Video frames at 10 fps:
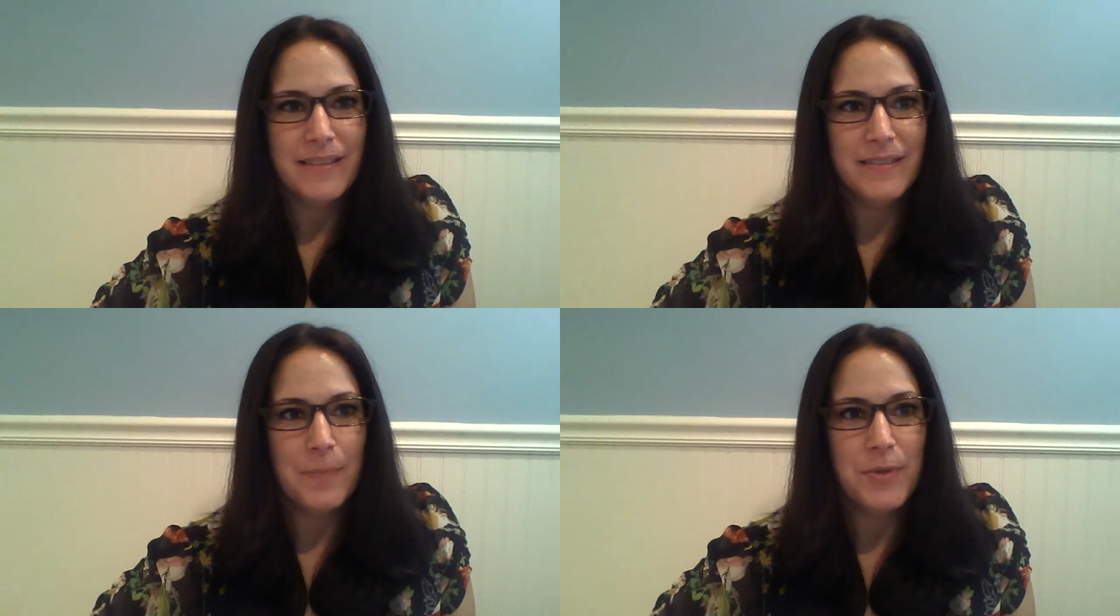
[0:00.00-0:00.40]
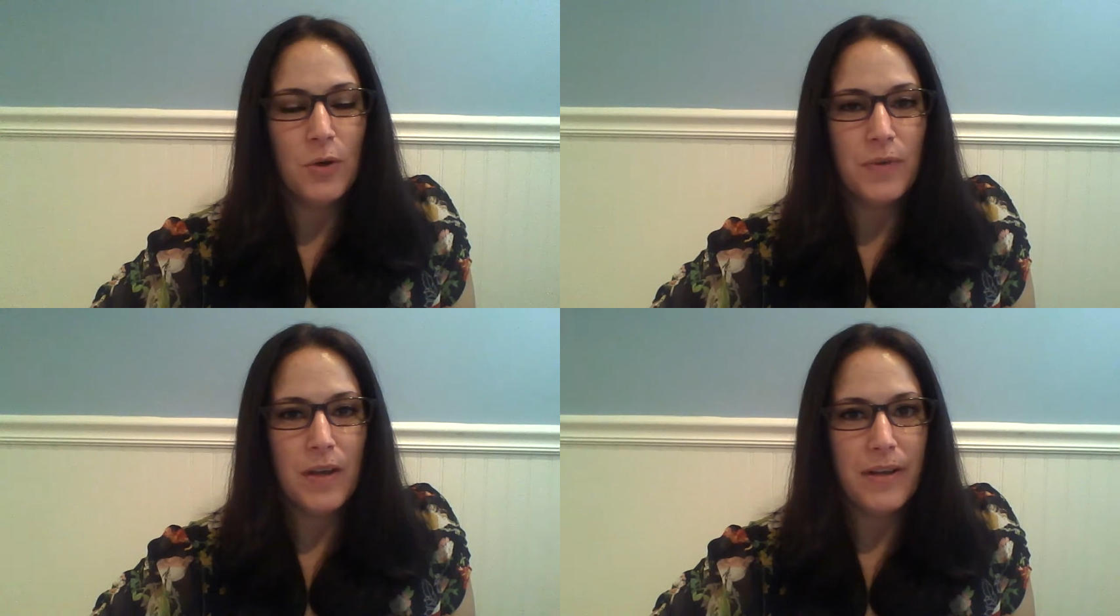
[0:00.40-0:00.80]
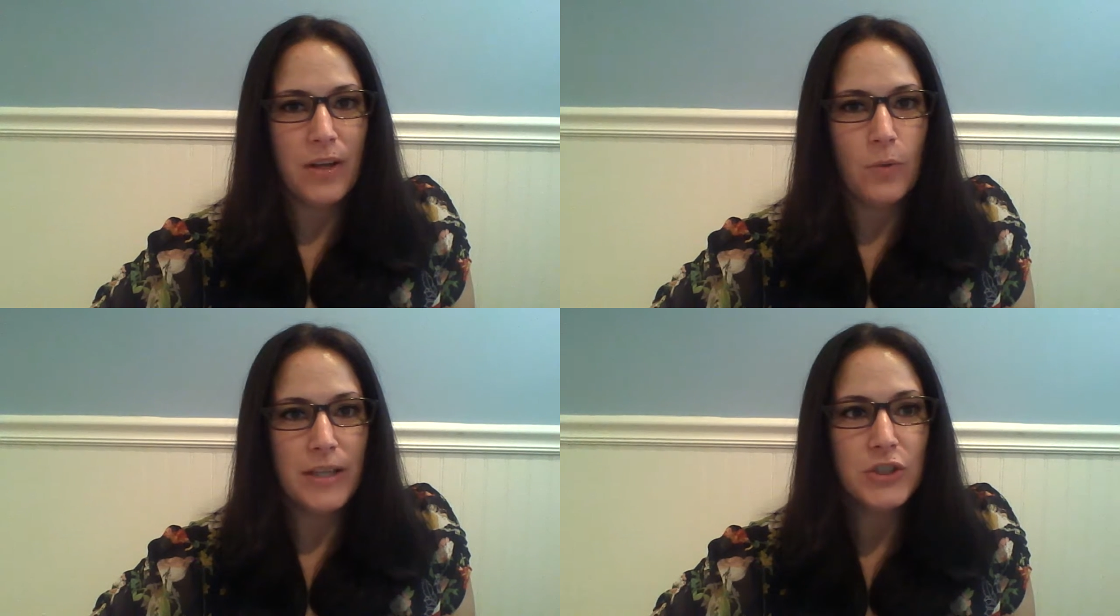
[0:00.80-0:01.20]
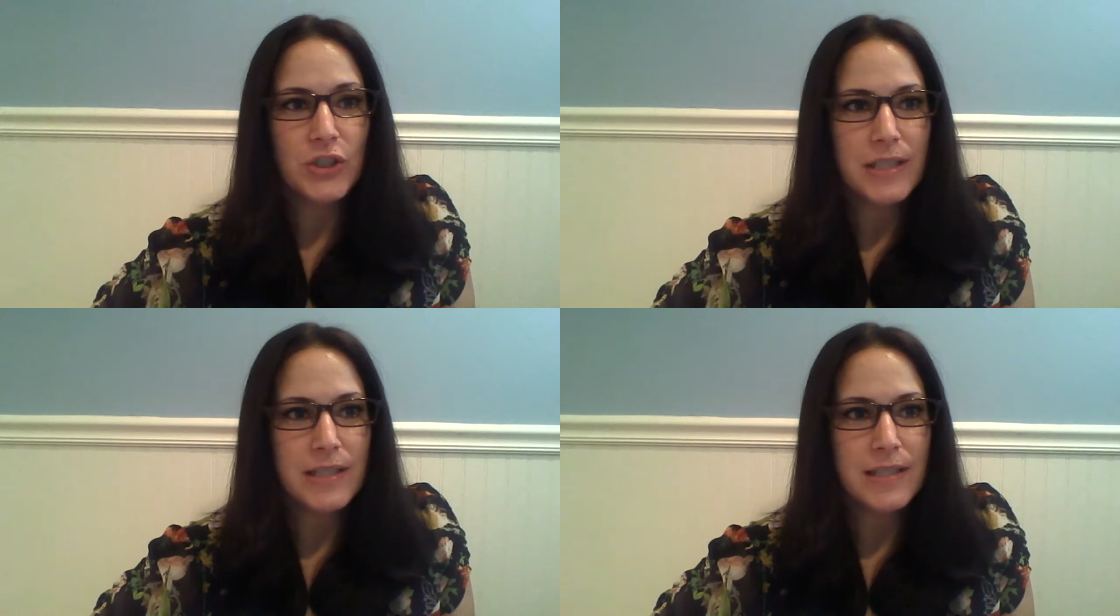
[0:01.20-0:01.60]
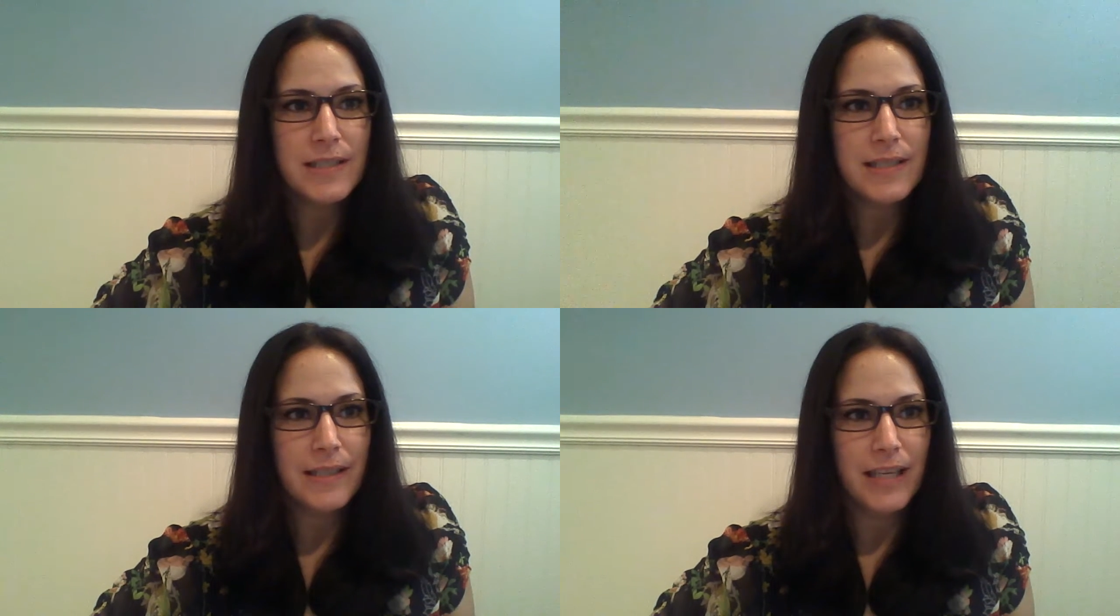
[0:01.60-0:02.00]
Let me know if you have any questions.